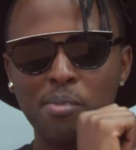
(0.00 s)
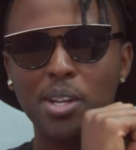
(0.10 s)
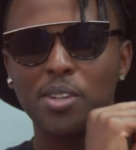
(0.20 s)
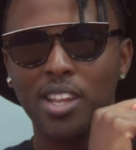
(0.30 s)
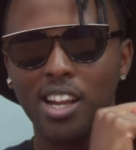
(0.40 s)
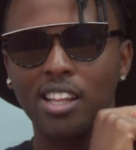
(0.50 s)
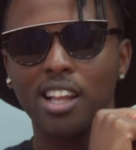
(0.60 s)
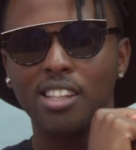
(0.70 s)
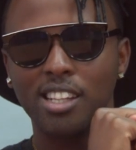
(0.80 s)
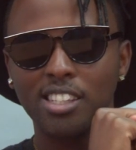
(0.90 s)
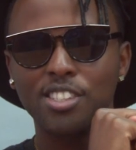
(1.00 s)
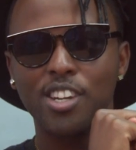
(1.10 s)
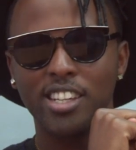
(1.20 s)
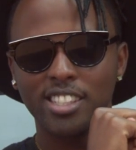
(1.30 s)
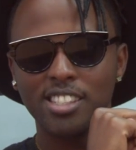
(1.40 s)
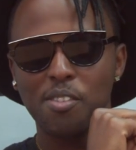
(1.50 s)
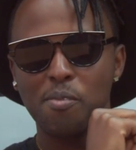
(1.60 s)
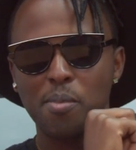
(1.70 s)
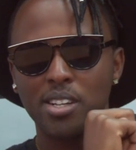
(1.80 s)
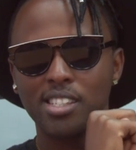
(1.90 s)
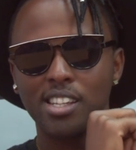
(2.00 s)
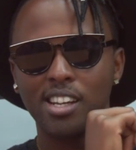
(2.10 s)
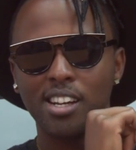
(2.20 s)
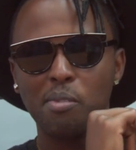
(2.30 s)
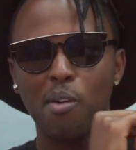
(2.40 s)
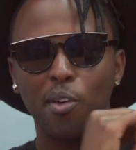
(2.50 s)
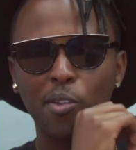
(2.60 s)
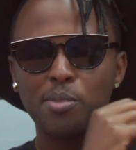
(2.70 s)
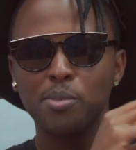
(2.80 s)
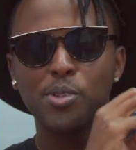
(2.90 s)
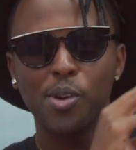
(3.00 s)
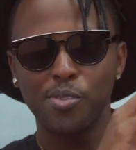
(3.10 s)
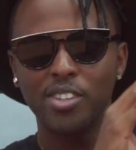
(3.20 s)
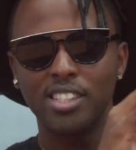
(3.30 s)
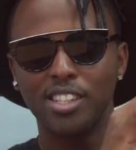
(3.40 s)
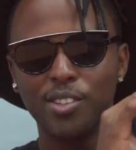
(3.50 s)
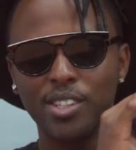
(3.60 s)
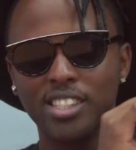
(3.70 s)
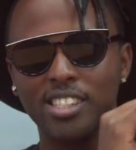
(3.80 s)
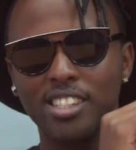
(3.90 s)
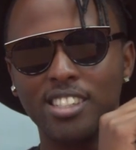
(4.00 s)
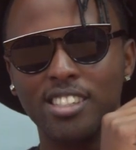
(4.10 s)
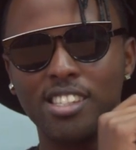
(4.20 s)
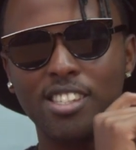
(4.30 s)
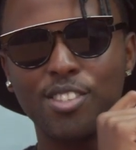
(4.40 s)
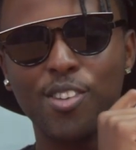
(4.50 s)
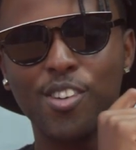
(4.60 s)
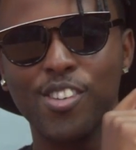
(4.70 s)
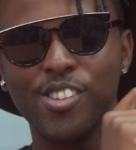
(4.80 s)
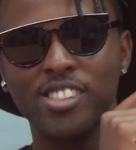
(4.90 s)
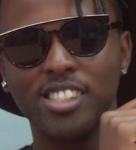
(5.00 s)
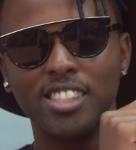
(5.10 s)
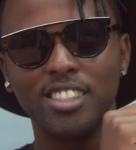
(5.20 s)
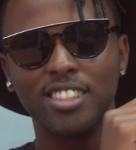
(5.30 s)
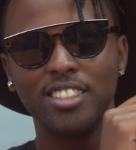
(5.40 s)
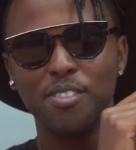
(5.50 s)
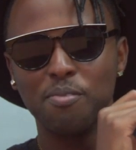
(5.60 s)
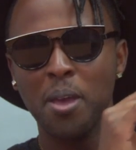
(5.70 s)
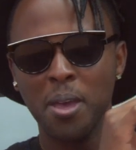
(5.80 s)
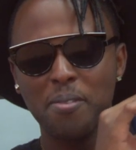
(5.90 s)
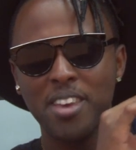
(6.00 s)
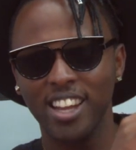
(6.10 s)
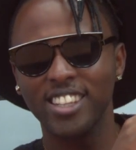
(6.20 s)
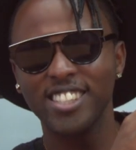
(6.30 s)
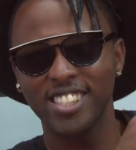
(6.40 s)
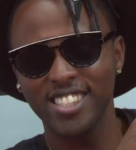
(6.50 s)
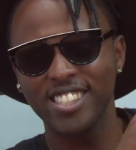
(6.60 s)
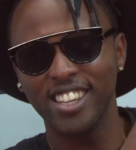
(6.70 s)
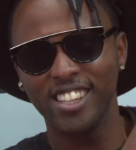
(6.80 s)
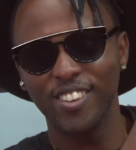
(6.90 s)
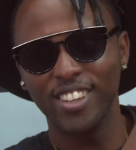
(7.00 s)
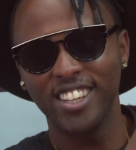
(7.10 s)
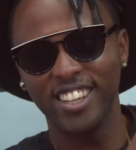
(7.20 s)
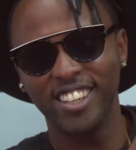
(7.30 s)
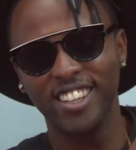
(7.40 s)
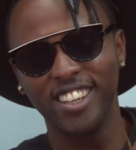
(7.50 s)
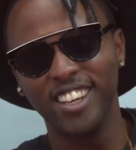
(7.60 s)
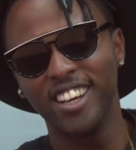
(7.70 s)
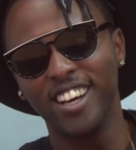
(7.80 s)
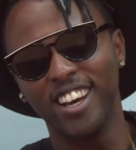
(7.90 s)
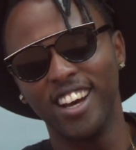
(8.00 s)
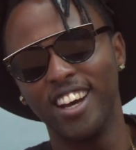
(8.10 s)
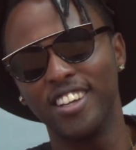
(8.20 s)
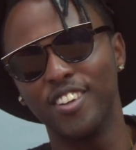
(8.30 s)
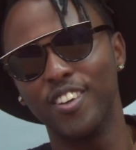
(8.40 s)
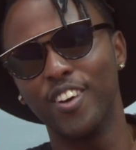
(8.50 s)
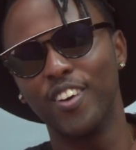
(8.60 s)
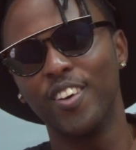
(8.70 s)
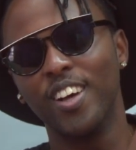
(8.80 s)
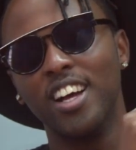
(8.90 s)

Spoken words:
time I do that, I'll try it. But I've always been too afraid to do it. So maybe I'll eat a snake one day. I don't know.